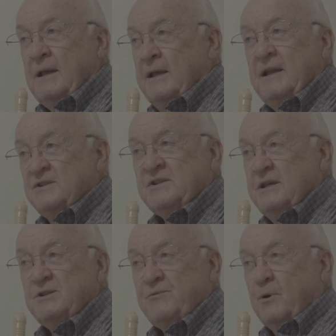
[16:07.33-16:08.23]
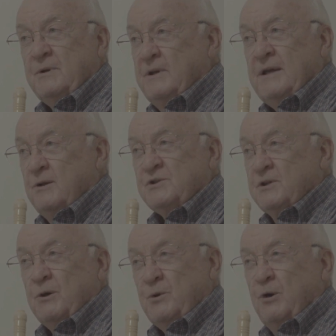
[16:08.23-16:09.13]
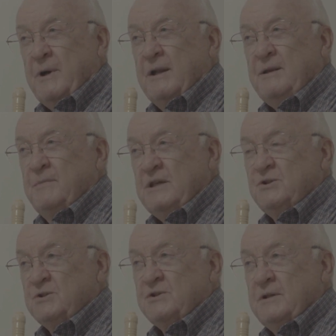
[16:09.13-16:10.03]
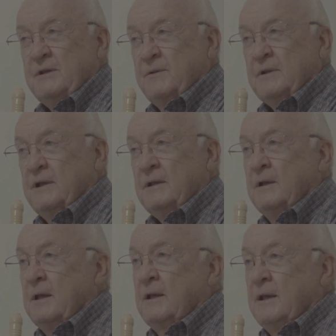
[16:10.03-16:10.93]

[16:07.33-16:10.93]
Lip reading: and it sets for a day or so, nobody mentions anything.